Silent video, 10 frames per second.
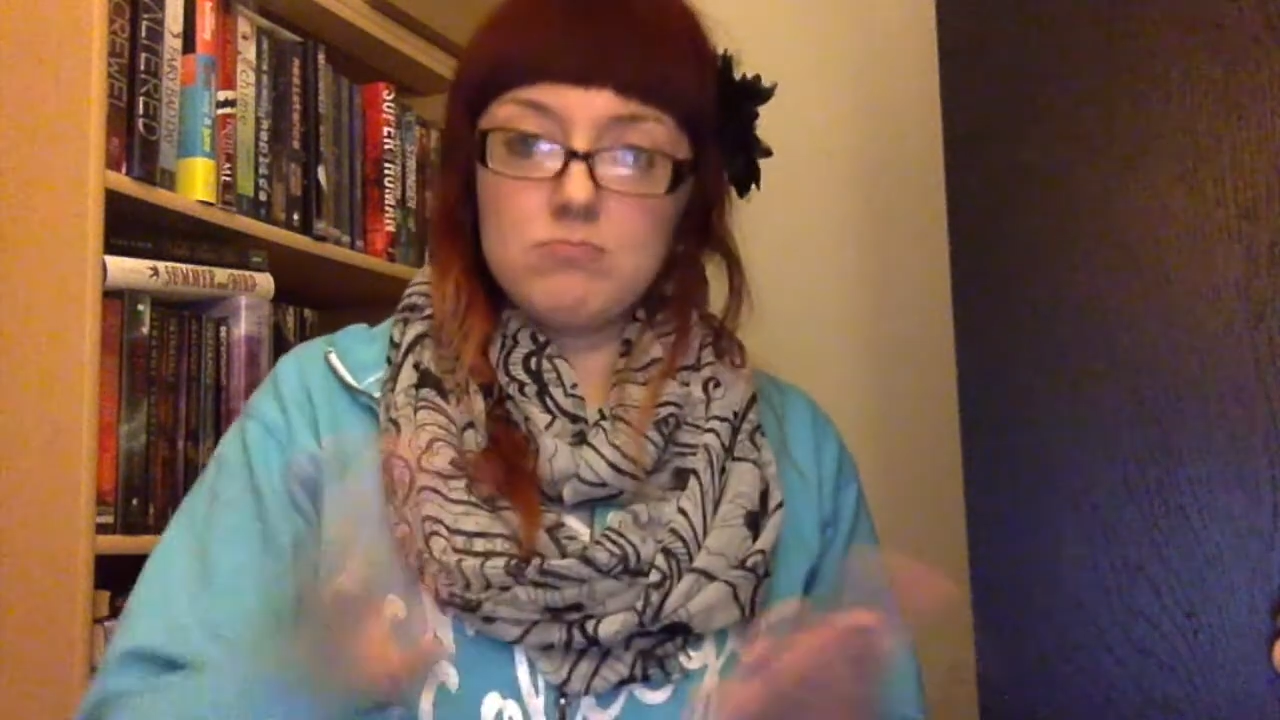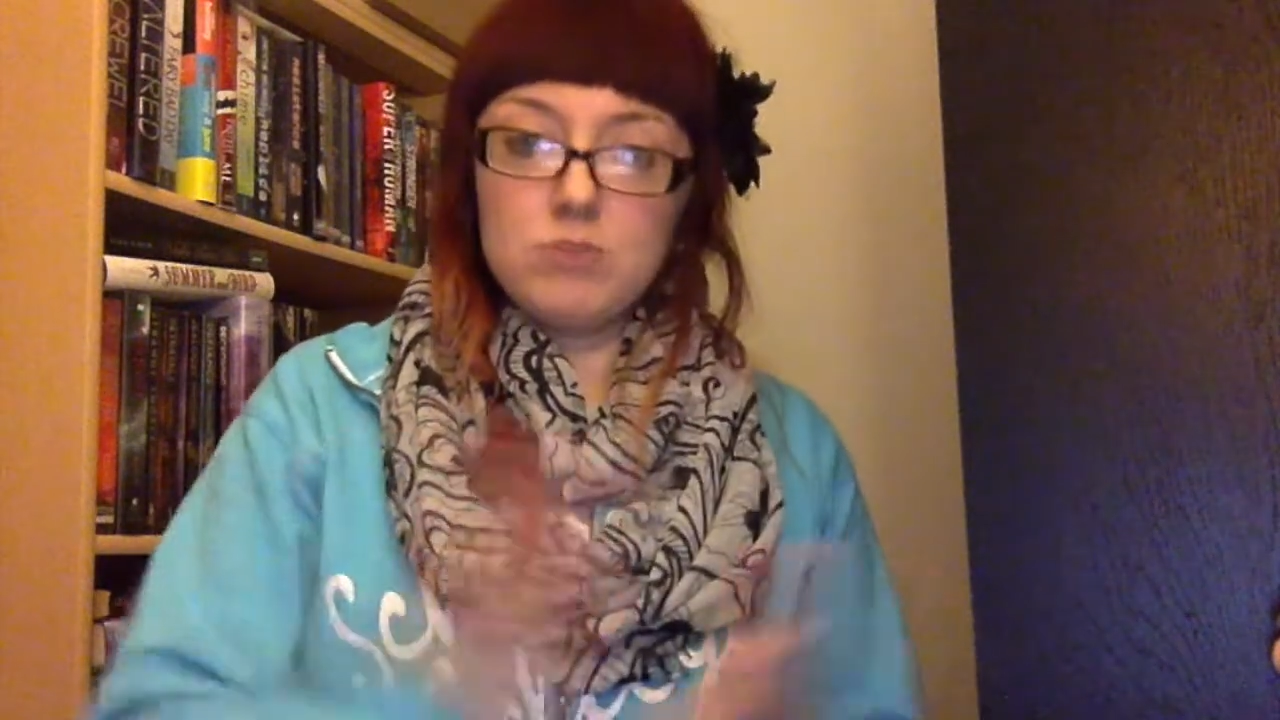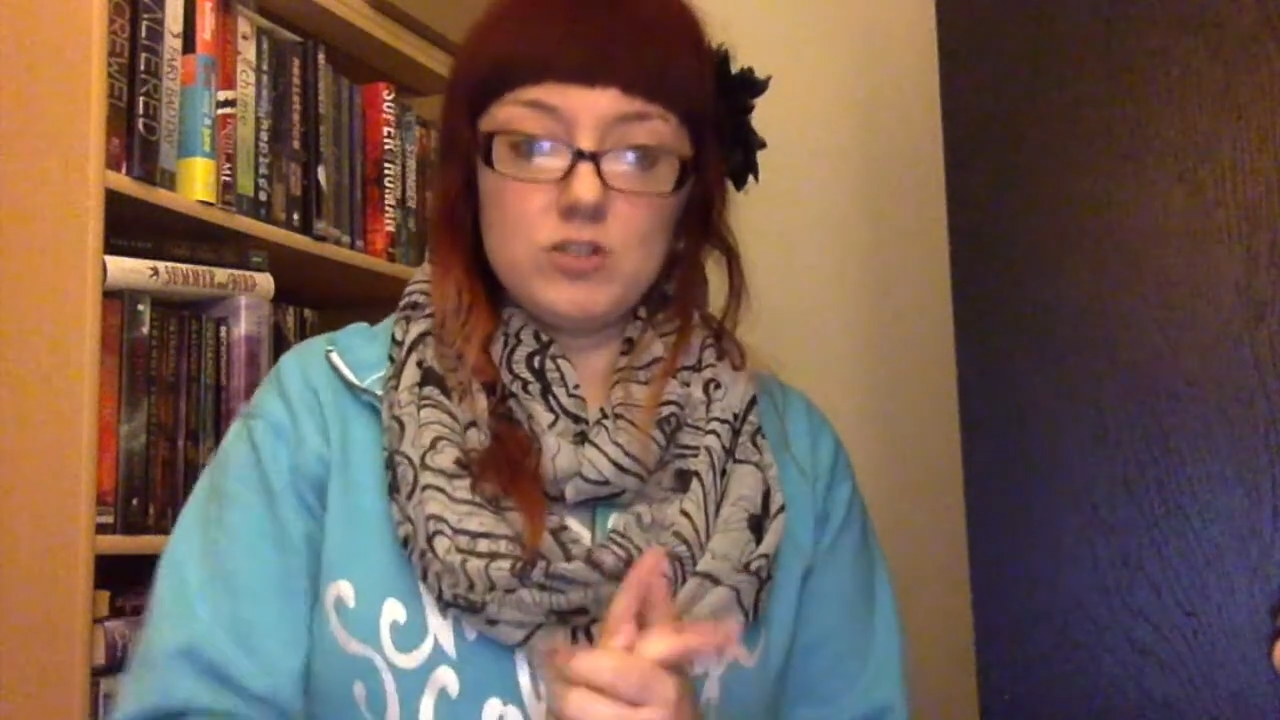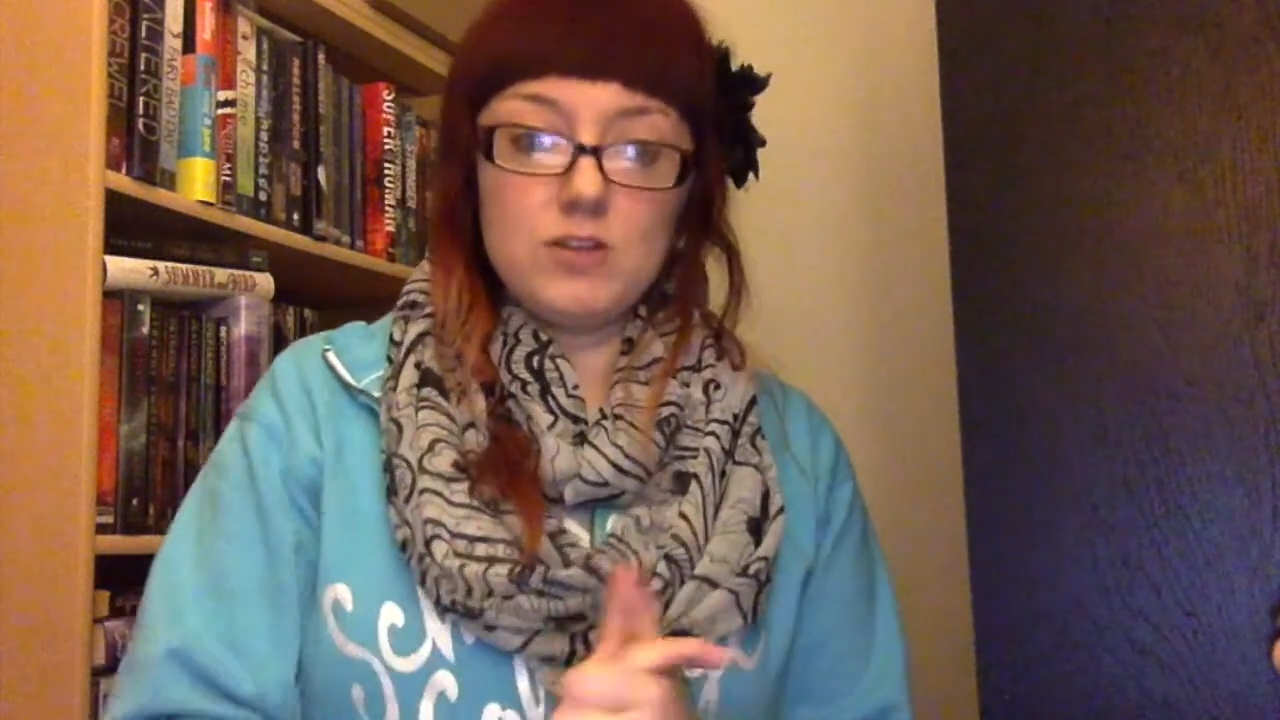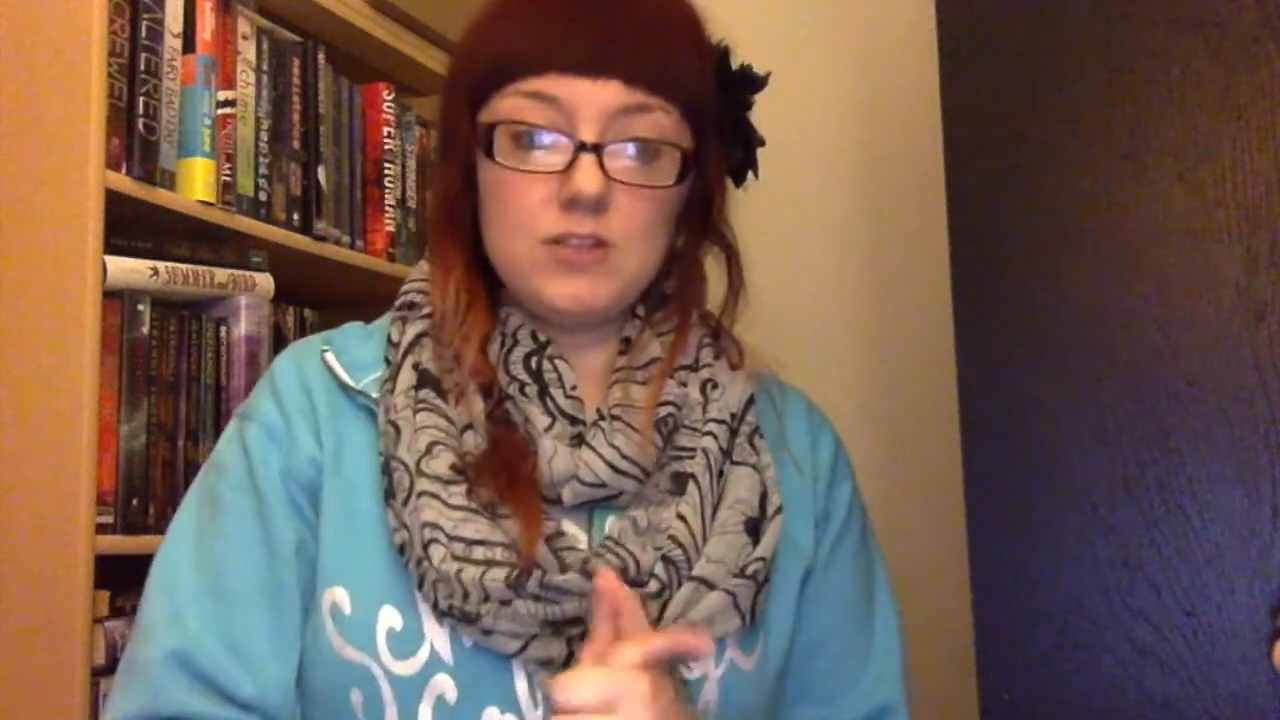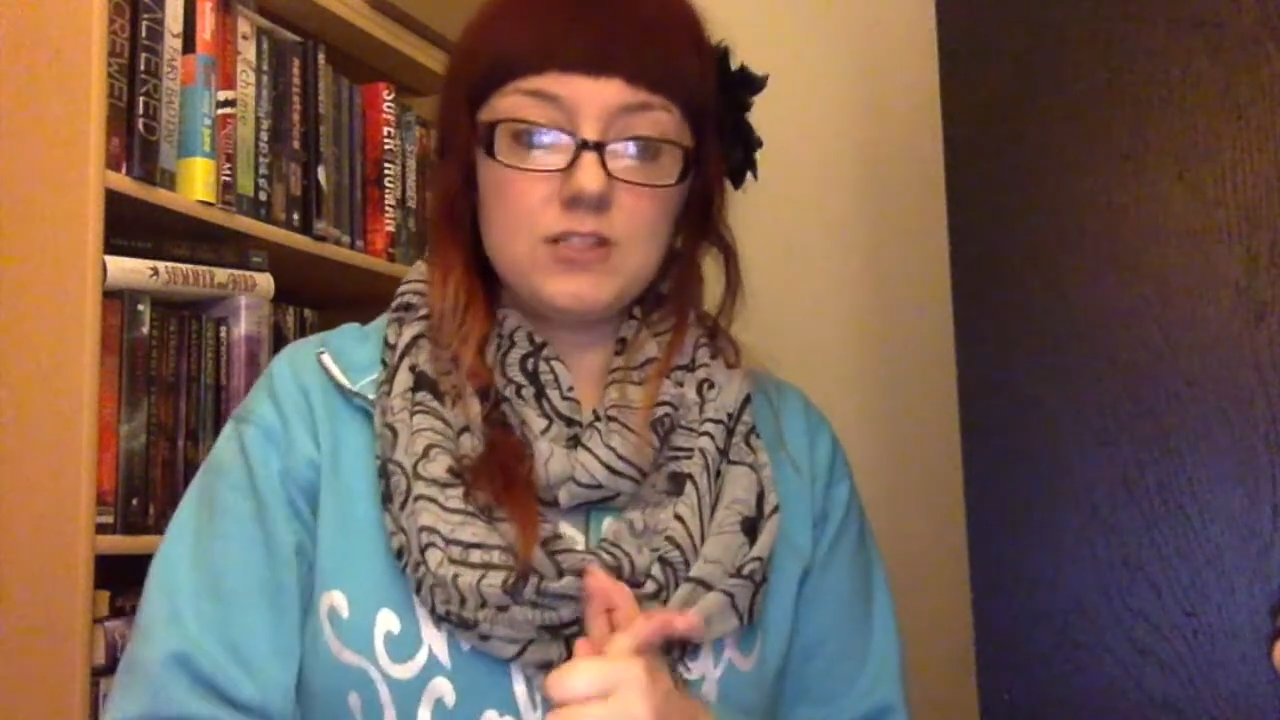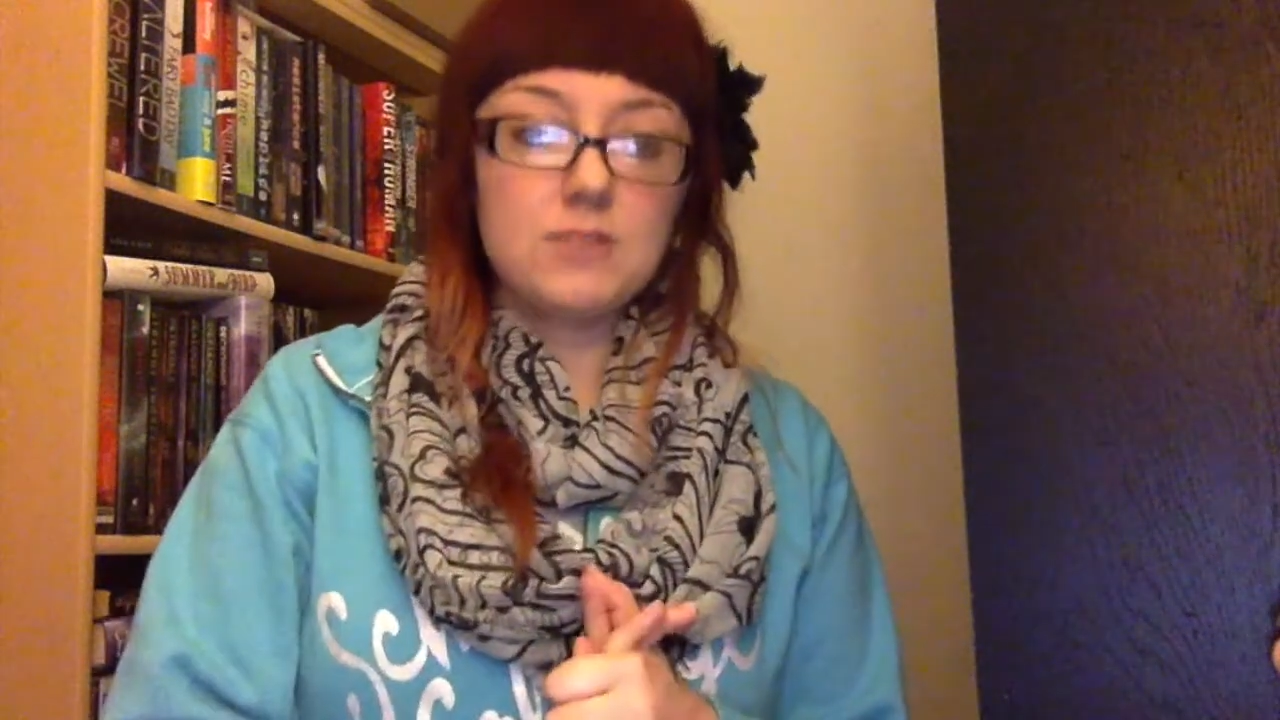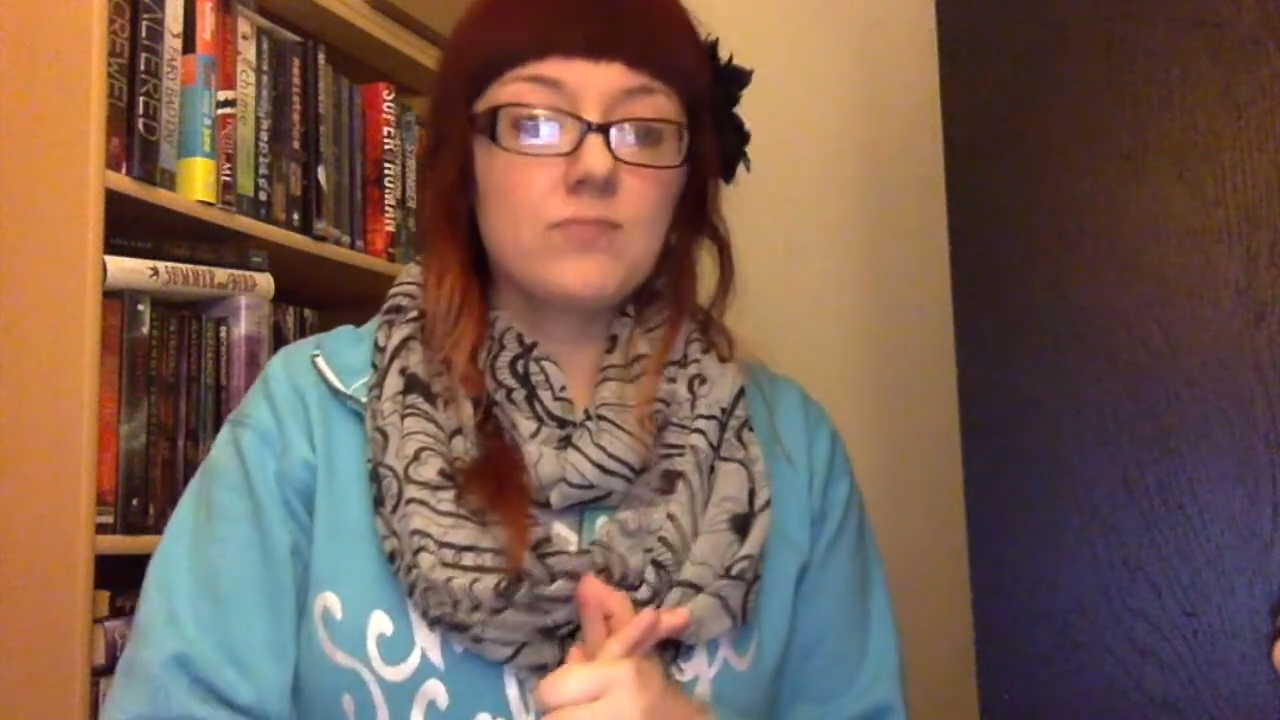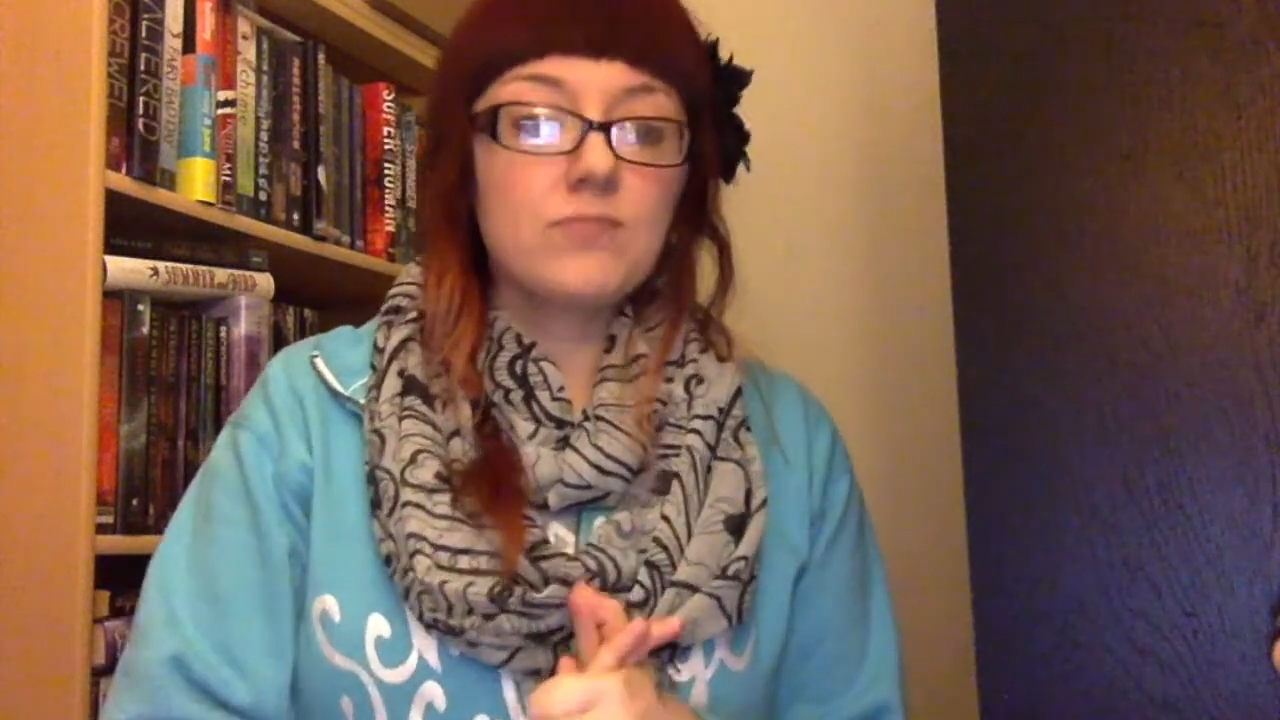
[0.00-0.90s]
those series.